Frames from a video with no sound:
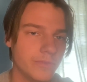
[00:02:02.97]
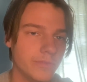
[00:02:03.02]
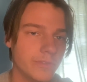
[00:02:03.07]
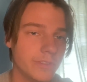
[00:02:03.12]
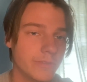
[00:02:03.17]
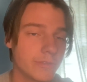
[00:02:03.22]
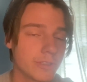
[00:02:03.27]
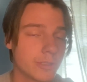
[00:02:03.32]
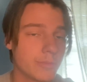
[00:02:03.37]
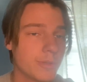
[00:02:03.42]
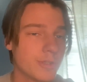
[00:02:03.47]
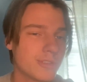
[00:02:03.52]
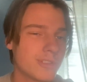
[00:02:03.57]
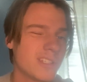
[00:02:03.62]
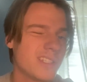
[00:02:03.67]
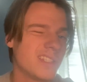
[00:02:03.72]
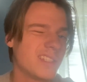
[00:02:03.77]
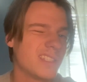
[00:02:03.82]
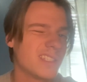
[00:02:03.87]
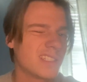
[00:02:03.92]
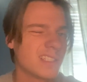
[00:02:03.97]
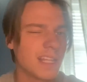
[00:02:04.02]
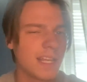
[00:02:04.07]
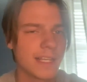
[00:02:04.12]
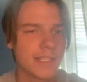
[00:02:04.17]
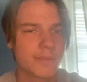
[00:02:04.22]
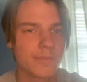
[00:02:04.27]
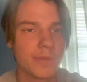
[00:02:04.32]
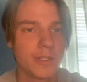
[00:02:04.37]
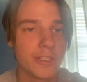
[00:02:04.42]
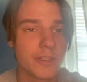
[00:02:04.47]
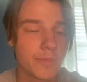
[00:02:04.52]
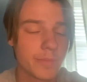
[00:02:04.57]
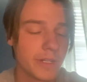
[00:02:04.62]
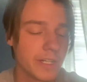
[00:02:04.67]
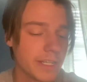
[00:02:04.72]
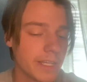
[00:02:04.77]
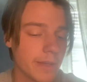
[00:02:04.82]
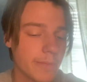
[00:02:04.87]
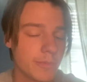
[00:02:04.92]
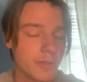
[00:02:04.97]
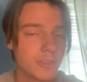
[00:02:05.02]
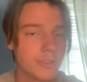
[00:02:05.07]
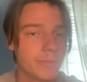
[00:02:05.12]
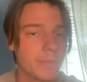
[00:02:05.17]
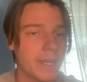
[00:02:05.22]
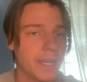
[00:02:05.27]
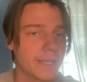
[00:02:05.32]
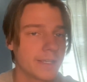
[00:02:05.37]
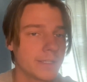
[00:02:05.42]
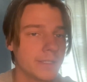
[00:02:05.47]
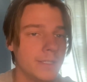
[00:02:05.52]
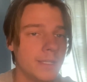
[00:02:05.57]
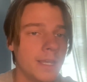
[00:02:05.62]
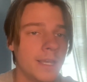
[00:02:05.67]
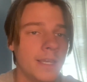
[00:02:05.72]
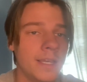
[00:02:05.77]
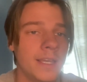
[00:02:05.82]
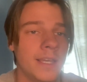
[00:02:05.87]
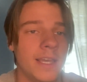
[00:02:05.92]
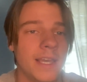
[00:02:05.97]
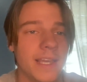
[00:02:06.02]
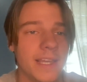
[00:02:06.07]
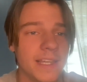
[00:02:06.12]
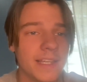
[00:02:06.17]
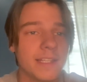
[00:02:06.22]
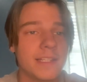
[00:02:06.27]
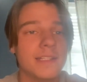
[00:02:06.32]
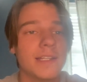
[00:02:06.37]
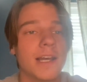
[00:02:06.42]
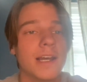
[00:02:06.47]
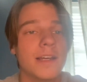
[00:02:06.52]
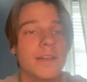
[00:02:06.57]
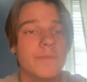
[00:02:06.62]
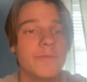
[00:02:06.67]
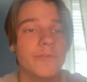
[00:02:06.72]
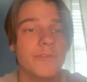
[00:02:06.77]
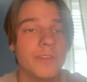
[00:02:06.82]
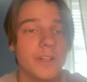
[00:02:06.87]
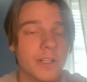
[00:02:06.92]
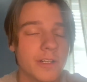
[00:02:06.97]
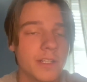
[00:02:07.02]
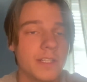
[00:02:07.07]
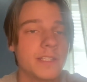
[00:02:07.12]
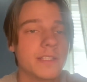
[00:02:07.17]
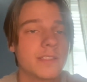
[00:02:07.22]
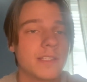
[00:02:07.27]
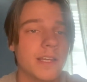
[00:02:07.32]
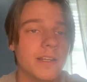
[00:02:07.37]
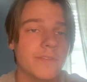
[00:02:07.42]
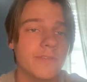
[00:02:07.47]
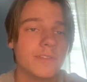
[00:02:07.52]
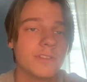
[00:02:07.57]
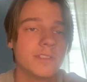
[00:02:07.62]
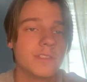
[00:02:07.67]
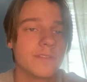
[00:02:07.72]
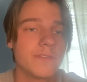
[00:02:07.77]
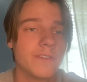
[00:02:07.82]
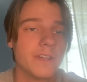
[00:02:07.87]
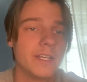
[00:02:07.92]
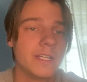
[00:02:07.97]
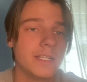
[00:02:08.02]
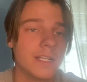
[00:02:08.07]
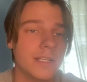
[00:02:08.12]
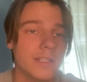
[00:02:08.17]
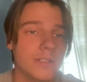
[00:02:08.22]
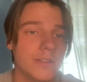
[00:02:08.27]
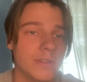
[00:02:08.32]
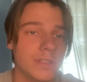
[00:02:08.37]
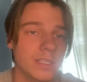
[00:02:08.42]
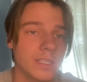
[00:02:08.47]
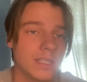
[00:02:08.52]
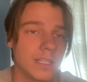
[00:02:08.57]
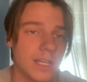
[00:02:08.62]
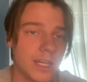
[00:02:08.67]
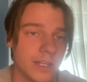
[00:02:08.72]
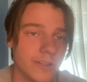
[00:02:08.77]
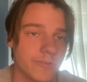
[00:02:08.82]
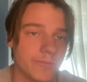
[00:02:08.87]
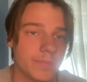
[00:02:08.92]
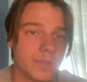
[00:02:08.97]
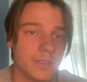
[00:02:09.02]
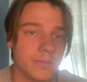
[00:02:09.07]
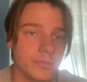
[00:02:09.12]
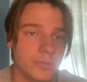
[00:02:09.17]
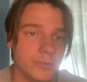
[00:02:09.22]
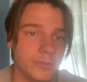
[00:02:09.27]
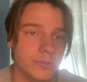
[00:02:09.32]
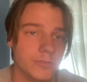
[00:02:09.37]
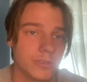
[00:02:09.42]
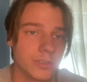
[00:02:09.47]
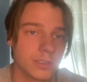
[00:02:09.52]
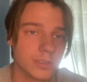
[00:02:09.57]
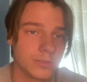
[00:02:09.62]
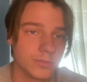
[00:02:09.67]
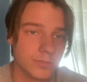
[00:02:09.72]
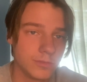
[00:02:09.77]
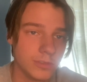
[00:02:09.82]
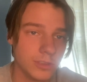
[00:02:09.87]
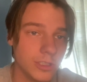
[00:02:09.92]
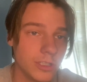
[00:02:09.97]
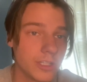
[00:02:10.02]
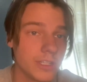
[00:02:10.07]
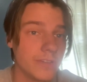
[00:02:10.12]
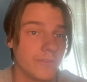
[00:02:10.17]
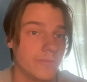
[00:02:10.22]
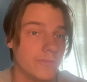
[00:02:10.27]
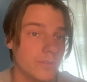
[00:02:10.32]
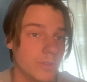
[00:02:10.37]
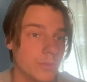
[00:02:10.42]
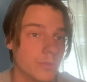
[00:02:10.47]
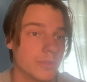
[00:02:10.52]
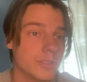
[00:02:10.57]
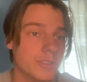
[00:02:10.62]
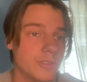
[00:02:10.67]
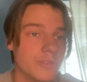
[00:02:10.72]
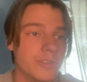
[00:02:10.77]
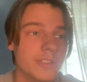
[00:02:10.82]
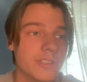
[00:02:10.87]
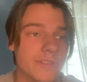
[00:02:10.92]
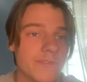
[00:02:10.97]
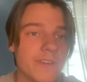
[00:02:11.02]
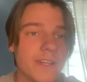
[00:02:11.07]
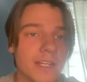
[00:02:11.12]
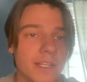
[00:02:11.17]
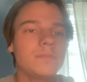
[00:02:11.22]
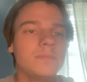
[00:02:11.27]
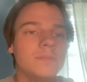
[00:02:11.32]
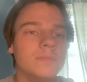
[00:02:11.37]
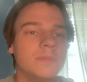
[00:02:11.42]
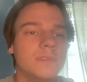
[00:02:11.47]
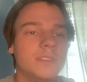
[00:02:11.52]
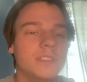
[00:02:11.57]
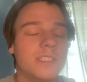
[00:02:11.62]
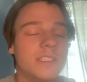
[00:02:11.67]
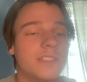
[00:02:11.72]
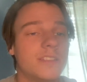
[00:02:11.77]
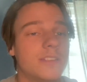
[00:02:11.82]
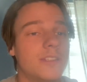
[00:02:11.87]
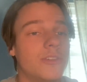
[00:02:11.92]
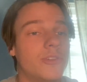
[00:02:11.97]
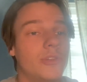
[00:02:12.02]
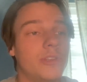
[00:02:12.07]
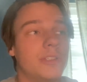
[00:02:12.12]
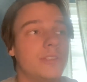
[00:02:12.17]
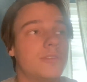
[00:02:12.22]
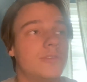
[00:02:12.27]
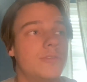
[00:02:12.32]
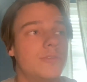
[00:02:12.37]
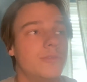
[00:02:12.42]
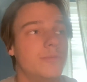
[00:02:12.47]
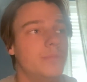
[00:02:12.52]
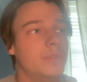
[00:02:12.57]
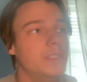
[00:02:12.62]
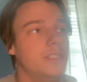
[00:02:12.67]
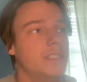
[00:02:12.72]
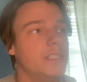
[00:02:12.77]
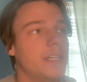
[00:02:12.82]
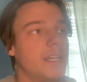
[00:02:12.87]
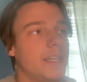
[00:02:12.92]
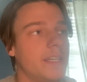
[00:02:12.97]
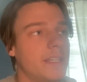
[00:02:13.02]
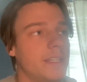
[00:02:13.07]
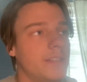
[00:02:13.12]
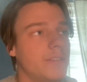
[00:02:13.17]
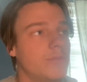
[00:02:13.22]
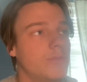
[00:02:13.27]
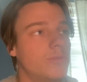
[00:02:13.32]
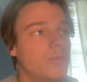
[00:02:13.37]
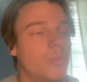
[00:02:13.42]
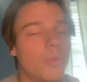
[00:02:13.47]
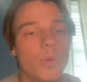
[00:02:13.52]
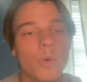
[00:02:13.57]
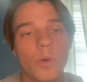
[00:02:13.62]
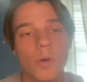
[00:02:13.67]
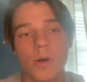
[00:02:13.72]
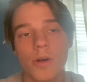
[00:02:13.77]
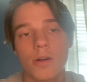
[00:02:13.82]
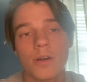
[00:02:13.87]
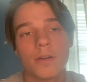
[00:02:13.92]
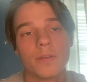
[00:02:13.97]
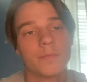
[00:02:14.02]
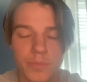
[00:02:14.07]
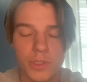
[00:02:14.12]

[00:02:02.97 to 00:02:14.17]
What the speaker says: We were supposed to get this last month, but it got pushed back, and I'm very excited for this fight. I know a lot of people who are looking forward to this fight. This is going to be a war.